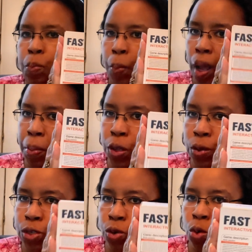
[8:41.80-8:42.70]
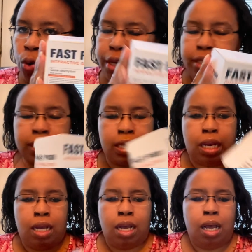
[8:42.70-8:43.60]
popular toys
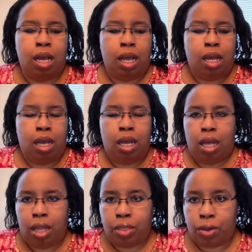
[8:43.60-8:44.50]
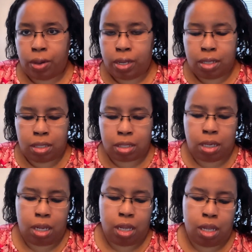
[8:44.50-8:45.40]
there is.
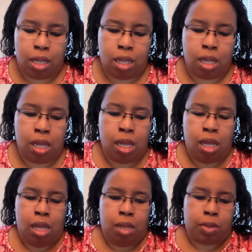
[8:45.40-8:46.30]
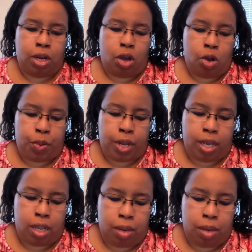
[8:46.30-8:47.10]
I'm gonna open it.